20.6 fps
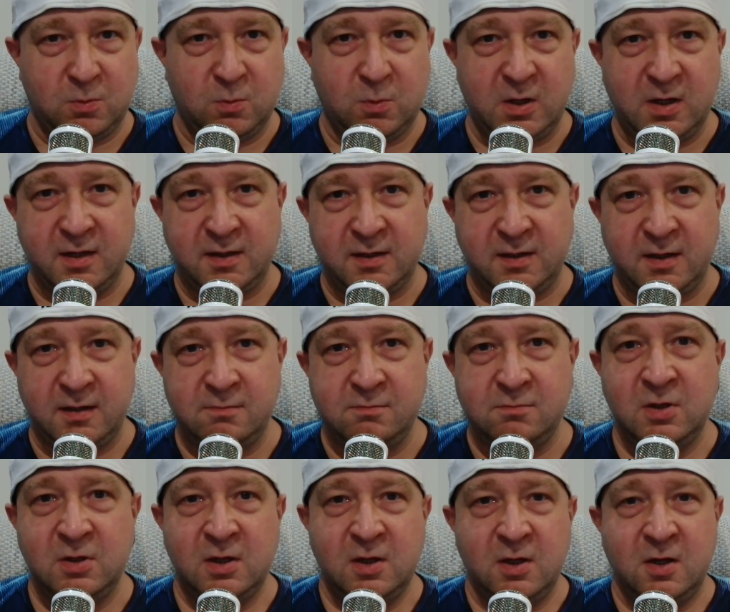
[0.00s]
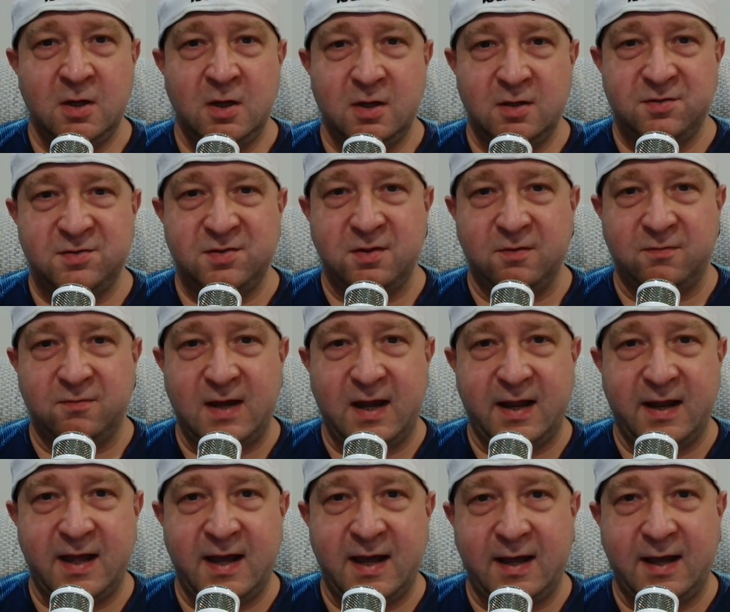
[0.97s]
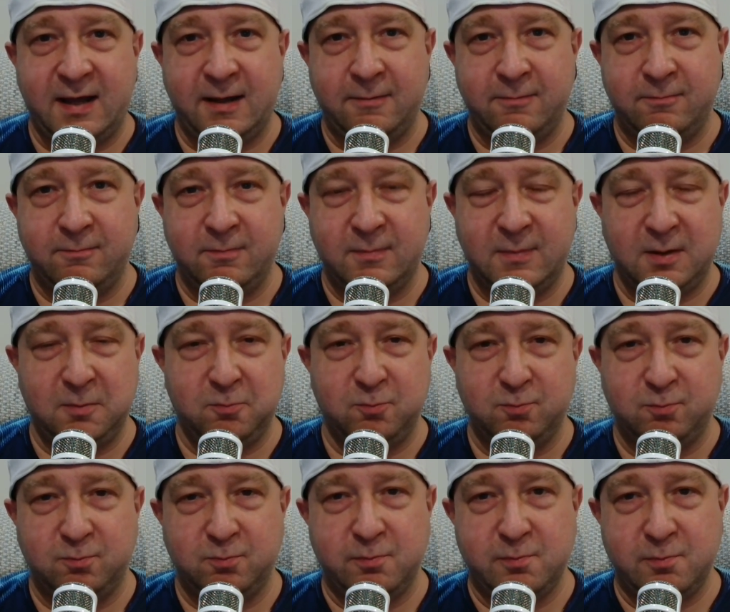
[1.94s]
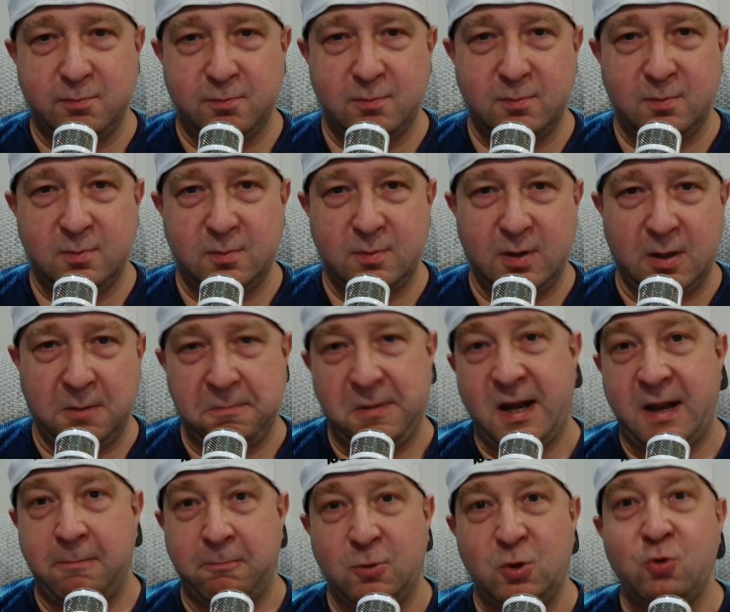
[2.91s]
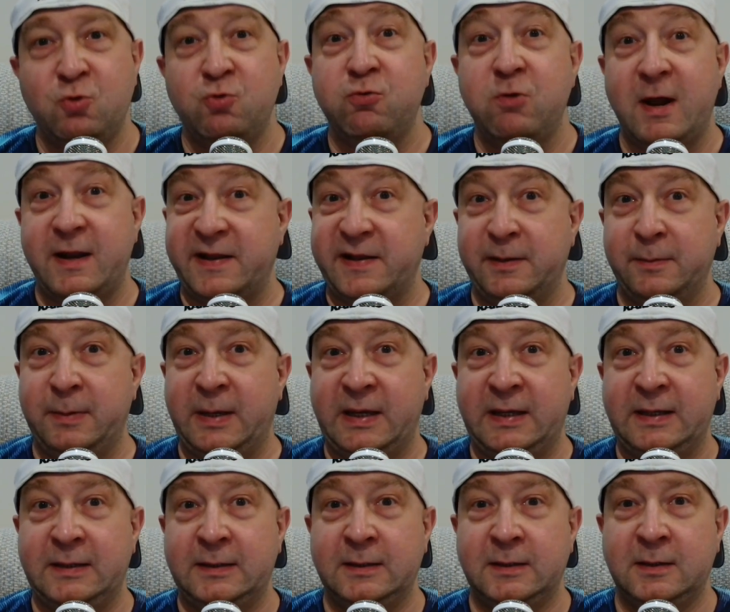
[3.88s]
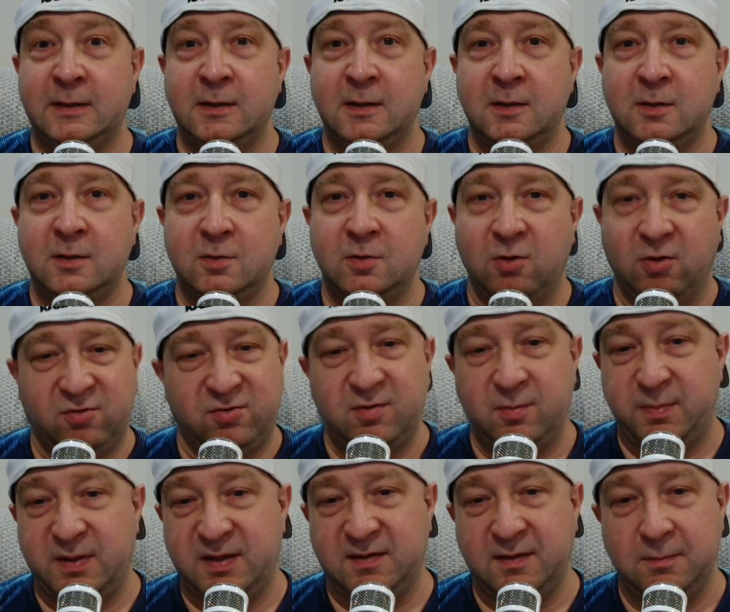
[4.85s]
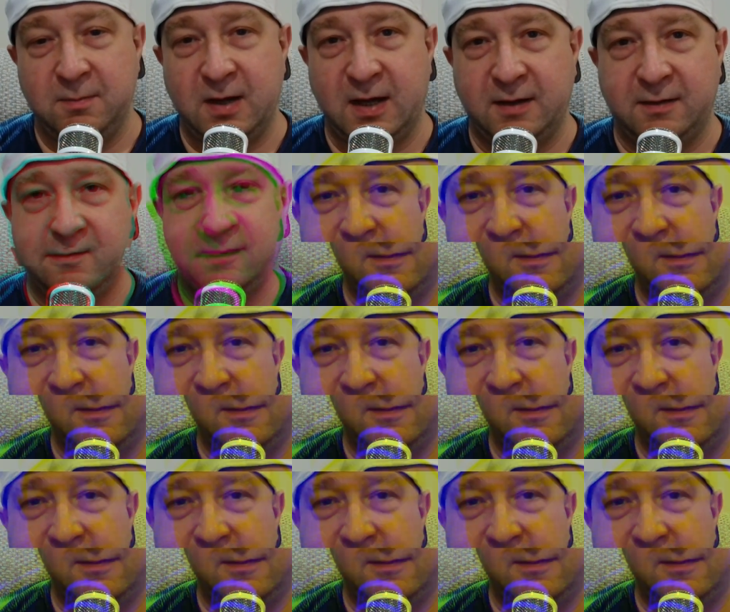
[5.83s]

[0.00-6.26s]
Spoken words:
work and stuff like that. I'm an incredibly not so busy man.